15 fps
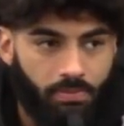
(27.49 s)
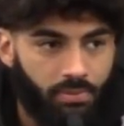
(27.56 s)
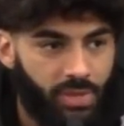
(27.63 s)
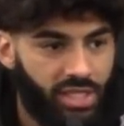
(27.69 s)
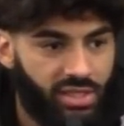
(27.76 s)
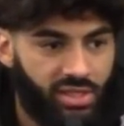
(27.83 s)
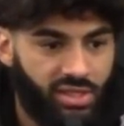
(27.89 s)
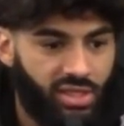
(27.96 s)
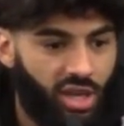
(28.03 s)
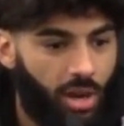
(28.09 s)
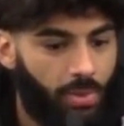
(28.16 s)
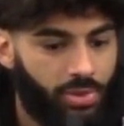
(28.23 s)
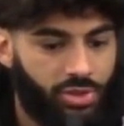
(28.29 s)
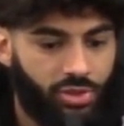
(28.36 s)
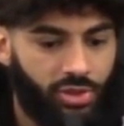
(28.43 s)
this is an
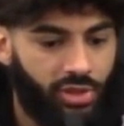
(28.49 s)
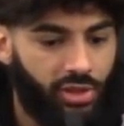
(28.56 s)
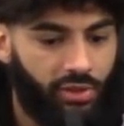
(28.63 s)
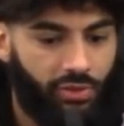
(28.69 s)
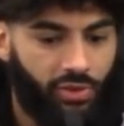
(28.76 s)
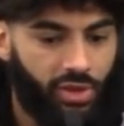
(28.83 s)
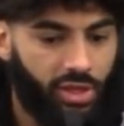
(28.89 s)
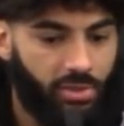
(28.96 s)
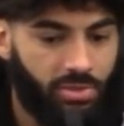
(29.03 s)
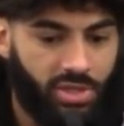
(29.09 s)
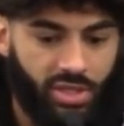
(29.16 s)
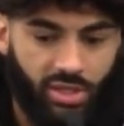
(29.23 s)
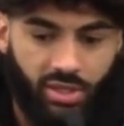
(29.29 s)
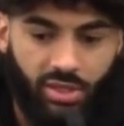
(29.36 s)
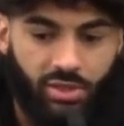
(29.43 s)
opportunity for them
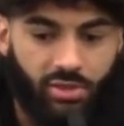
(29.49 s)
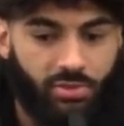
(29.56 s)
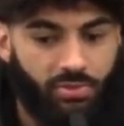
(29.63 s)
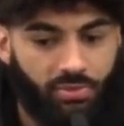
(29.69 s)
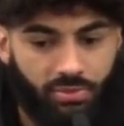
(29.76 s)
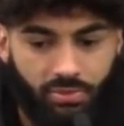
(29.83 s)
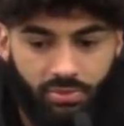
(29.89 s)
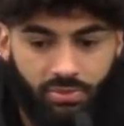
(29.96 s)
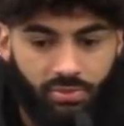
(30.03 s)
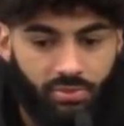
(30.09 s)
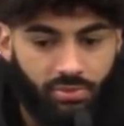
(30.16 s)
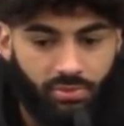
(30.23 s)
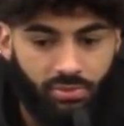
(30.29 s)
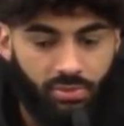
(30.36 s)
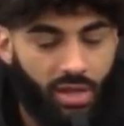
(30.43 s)
to,
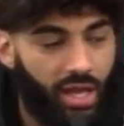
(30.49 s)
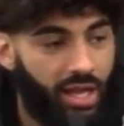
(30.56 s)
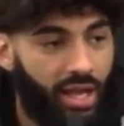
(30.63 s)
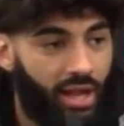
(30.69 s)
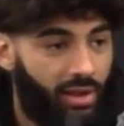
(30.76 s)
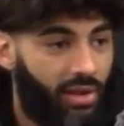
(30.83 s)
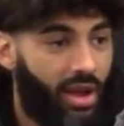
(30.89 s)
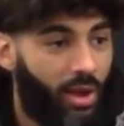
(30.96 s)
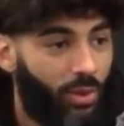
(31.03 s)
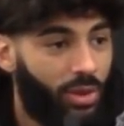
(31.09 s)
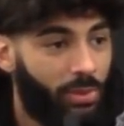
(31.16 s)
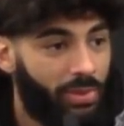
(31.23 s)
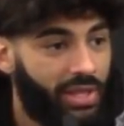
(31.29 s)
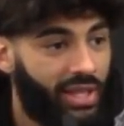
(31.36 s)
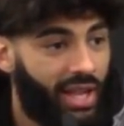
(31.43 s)
I
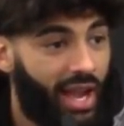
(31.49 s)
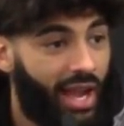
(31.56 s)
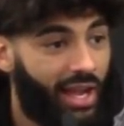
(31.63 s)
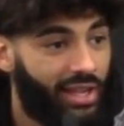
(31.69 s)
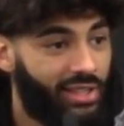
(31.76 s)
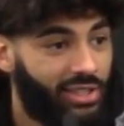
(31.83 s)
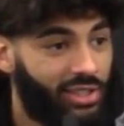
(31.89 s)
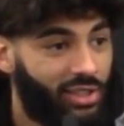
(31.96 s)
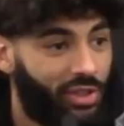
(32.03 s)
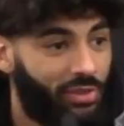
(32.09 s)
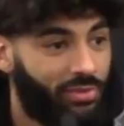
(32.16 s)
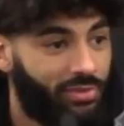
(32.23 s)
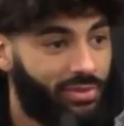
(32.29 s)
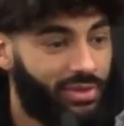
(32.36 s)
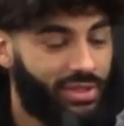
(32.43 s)
want to be the guy, you know.
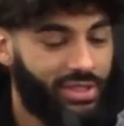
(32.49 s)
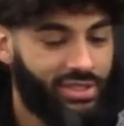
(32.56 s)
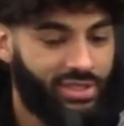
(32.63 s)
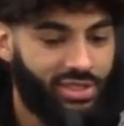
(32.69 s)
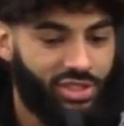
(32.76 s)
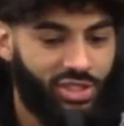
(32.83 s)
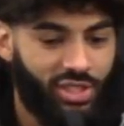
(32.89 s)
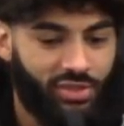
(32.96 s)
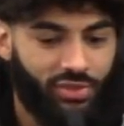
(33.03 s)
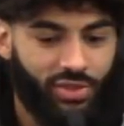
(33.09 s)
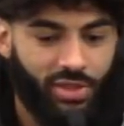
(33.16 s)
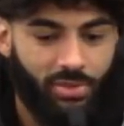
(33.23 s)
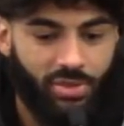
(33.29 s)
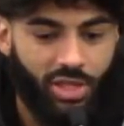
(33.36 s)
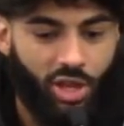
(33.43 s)
This is a chance for
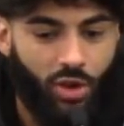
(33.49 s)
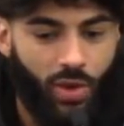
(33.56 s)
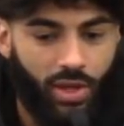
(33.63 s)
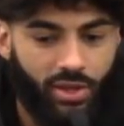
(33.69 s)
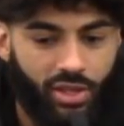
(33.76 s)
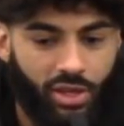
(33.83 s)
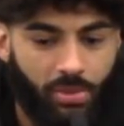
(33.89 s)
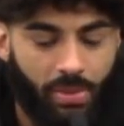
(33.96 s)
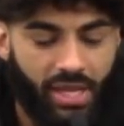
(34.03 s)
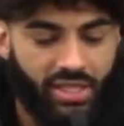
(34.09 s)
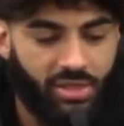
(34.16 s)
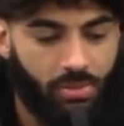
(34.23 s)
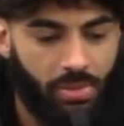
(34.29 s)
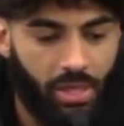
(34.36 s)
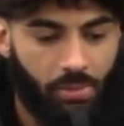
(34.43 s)
them to go out there and make
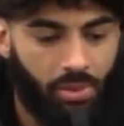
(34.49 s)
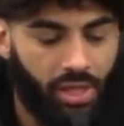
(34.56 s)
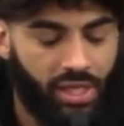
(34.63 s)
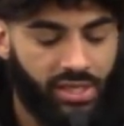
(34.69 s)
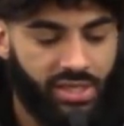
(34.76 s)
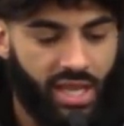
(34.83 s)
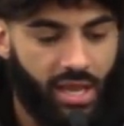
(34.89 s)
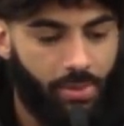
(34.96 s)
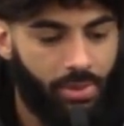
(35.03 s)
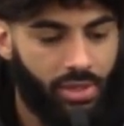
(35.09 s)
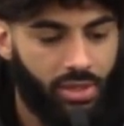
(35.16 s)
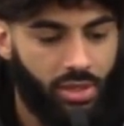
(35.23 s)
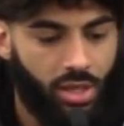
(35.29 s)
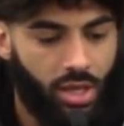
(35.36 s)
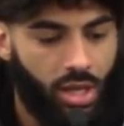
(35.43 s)
some big plays
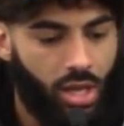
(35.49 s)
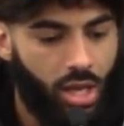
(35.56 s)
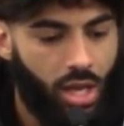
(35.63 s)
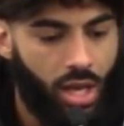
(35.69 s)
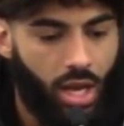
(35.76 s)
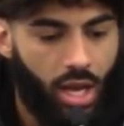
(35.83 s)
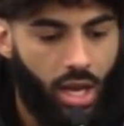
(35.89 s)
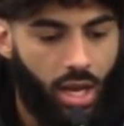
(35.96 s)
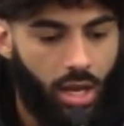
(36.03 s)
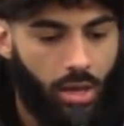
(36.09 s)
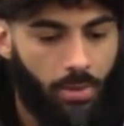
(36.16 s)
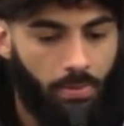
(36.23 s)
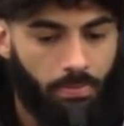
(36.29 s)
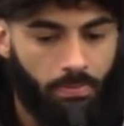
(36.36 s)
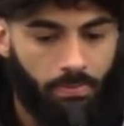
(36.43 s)
happen.
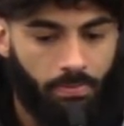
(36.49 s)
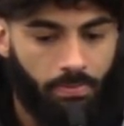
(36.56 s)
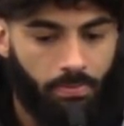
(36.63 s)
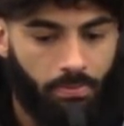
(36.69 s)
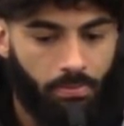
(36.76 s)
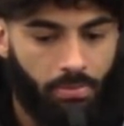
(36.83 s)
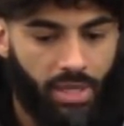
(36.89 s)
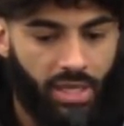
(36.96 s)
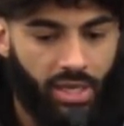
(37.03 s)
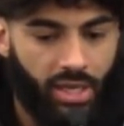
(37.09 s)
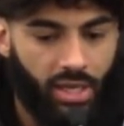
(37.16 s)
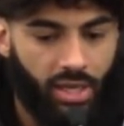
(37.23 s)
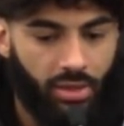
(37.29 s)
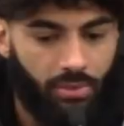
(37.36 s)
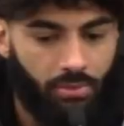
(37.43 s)

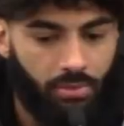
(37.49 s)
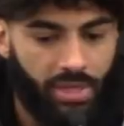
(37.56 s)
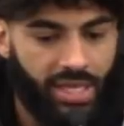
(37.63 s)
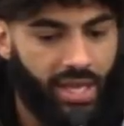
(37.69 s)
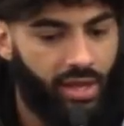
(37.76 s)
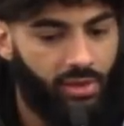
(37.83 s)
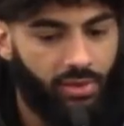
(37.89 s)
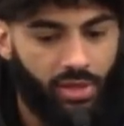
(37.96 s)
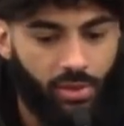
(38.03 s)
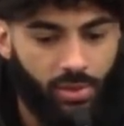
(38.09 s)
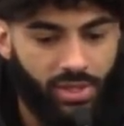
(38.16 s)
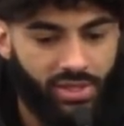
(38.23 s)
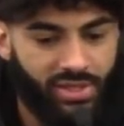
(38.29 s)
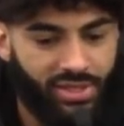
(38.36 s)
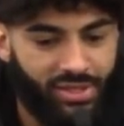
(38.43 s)
But yeah, it
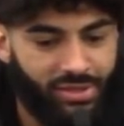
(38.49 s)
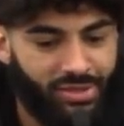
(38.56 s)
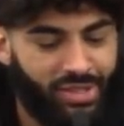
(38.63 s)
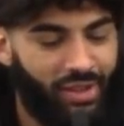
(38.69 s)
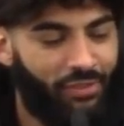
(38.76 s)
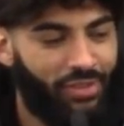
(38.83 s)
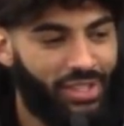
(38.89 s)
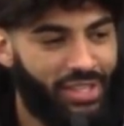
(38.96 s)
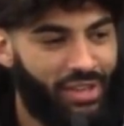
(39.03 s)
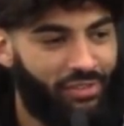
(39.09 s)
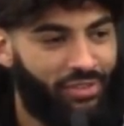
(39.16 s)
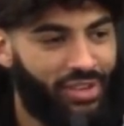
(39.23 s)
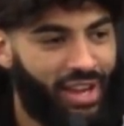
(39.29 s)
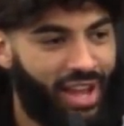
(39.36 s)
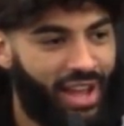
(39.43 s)
was definitely
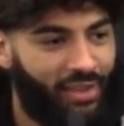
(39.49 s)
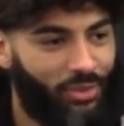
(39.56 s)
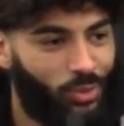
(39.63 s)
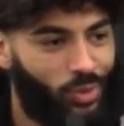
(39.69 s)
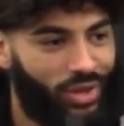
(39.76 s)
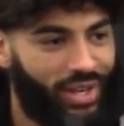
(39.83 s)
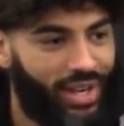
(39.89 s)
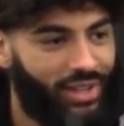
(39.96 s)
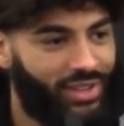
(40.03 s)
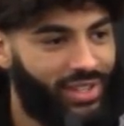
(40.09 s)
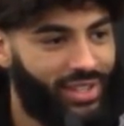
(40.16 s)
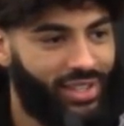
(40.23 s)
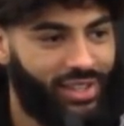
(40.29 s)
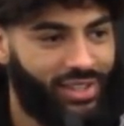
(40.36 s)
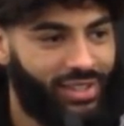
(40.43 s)
different not having one out
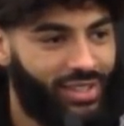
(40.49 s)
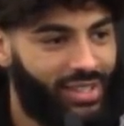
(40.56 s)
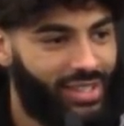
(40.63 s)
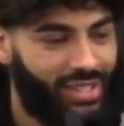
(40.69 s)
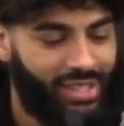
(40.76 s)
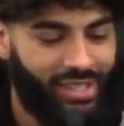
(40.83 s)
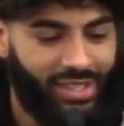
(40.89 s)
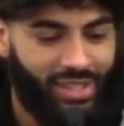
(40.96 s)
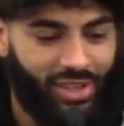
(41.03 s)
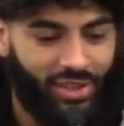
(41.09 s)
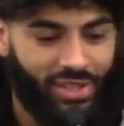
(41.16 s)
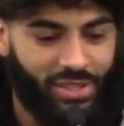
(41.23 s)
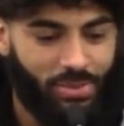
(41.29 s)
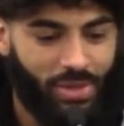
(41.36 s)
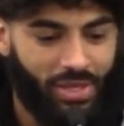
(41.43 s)
there. You know,
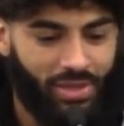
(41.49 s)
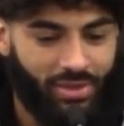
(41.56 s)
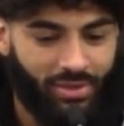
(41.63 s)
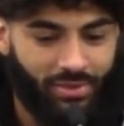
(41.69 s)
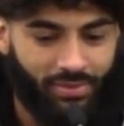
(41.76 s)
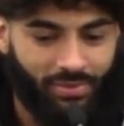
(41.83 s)
he's been